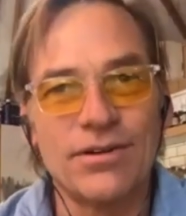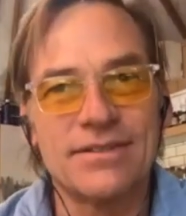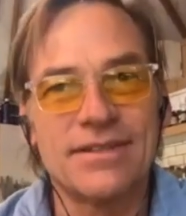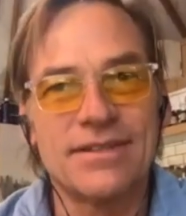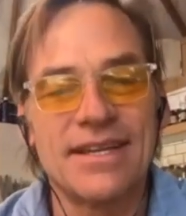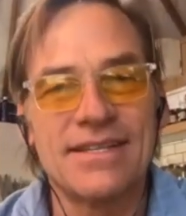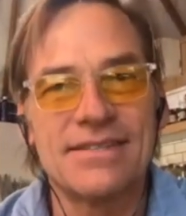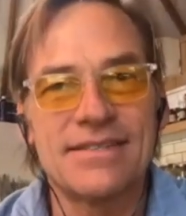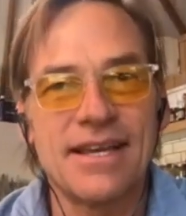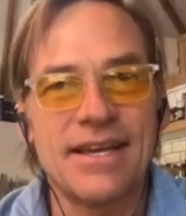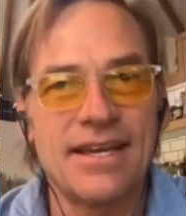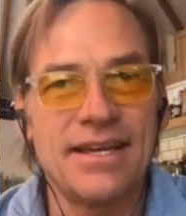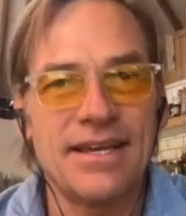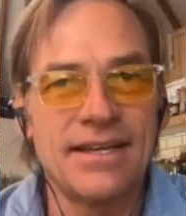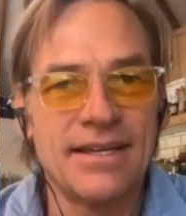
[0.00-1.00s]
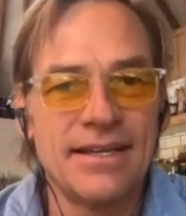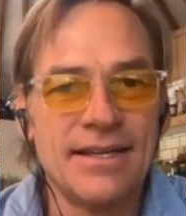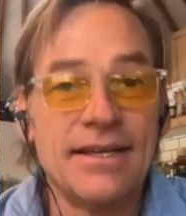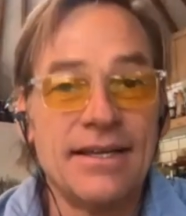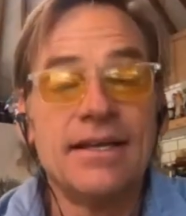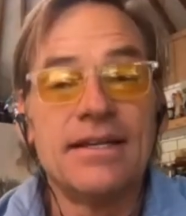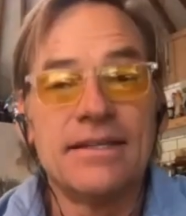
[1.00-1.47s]
they say
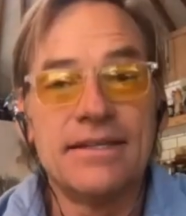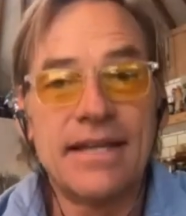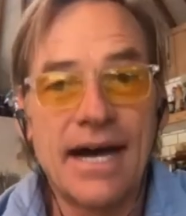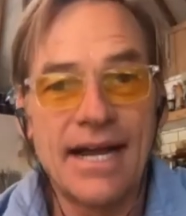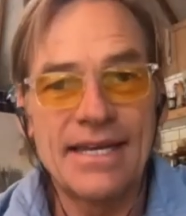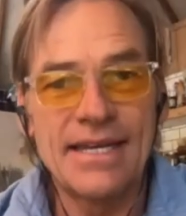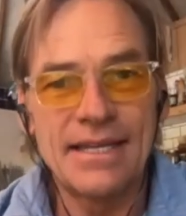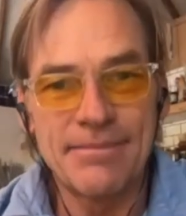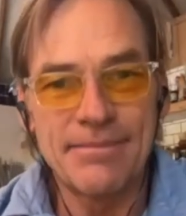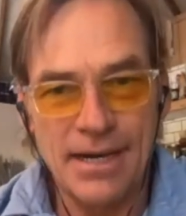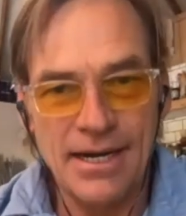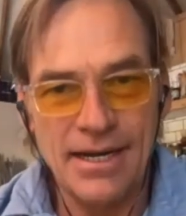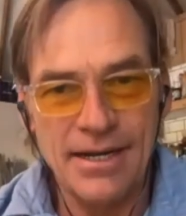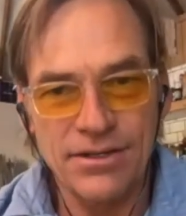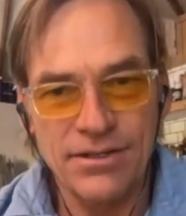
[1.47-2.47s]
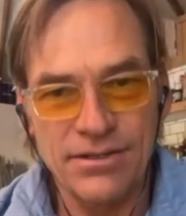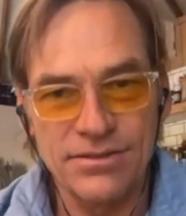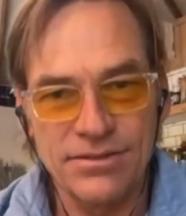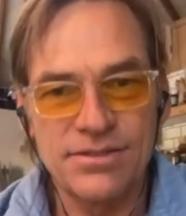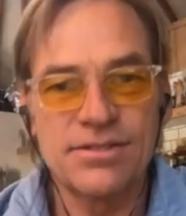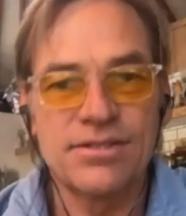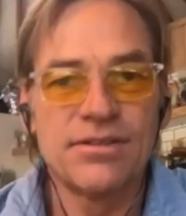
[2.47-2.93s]
90
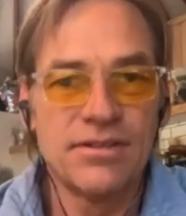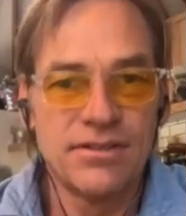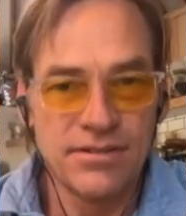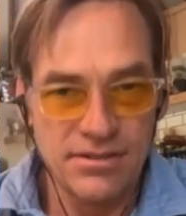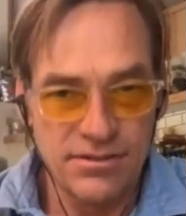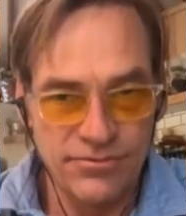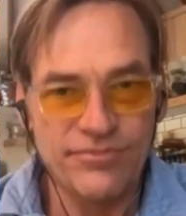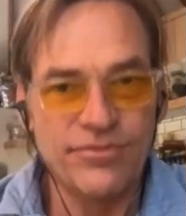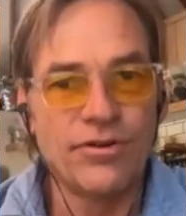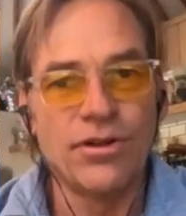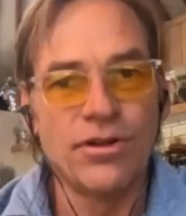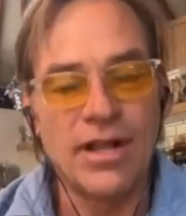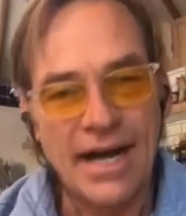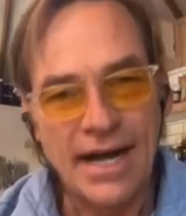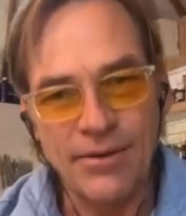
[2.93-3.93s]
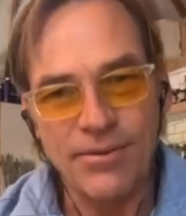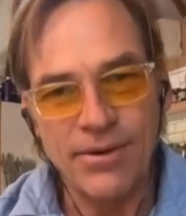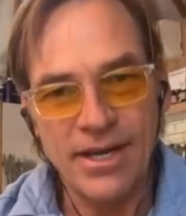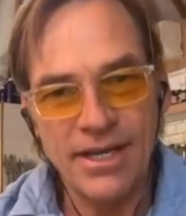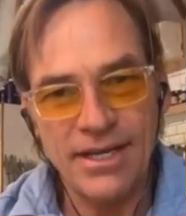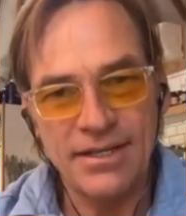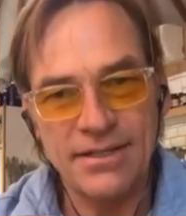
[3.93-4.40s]
miles full
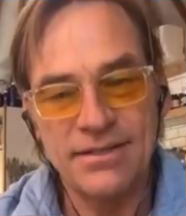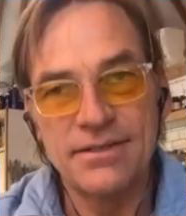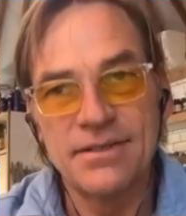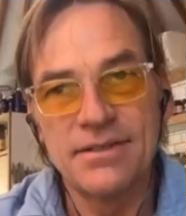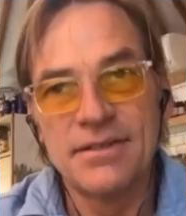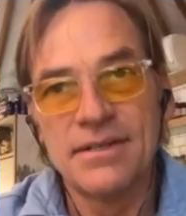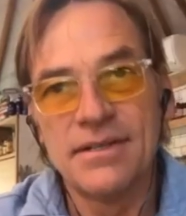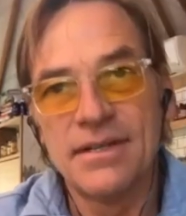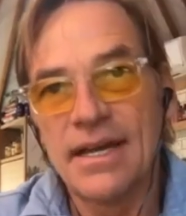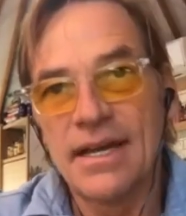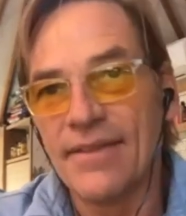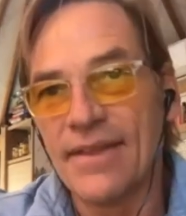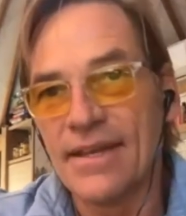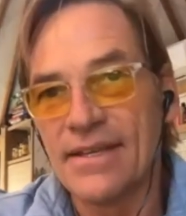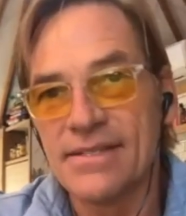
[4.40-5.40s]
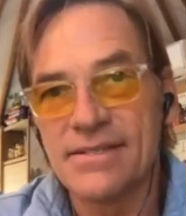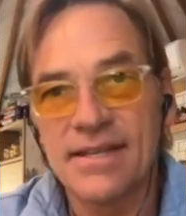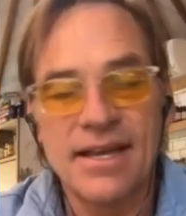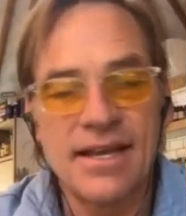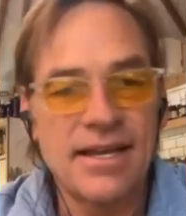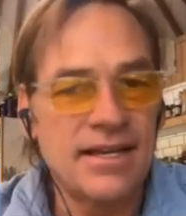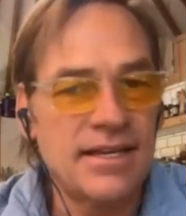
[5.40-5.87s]
highway, and they
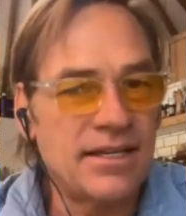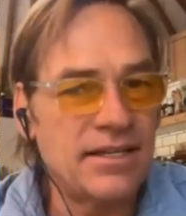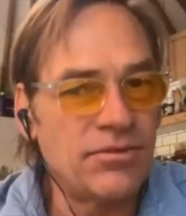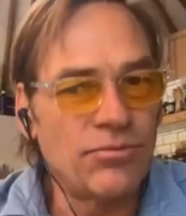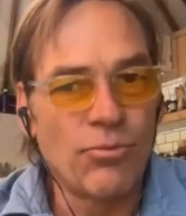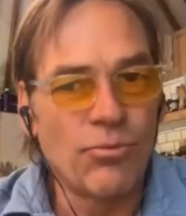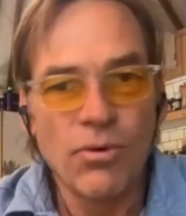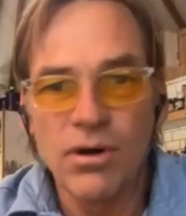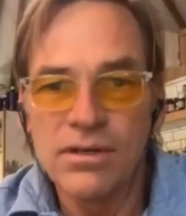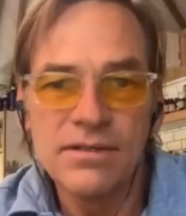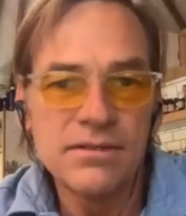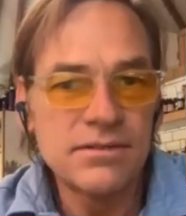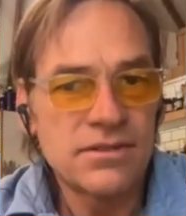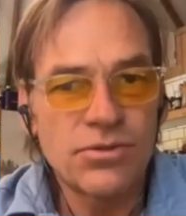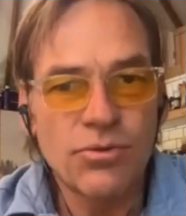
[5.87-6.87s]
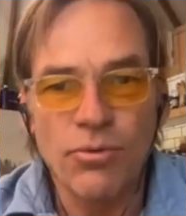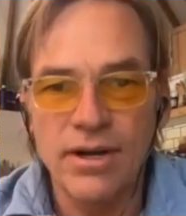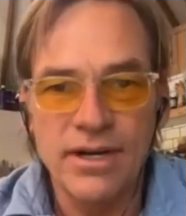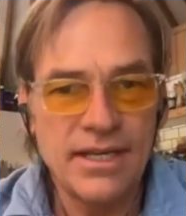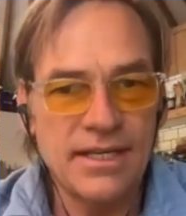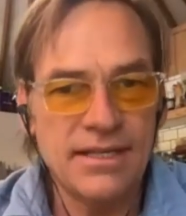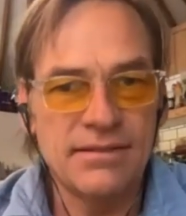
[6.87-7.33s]
say
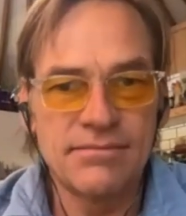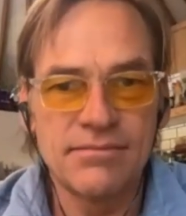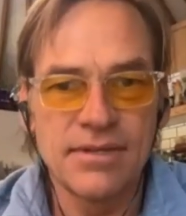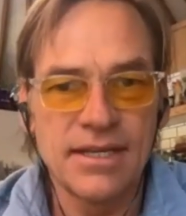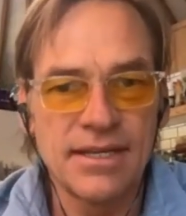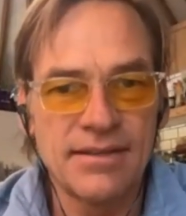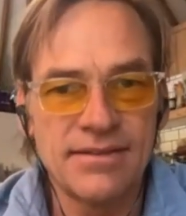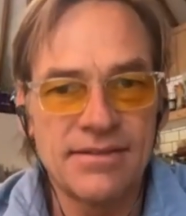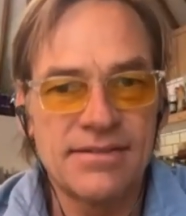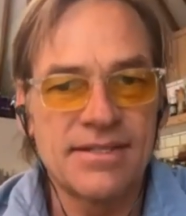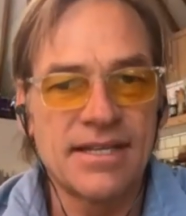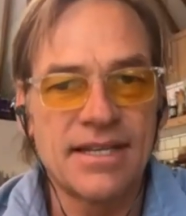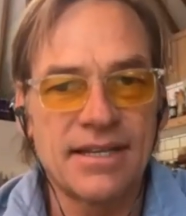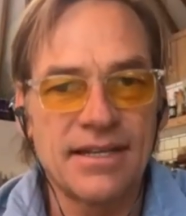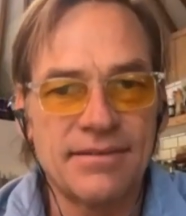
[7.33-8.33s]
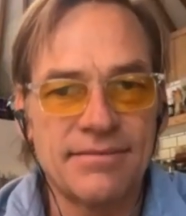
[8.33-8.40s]
120 in city.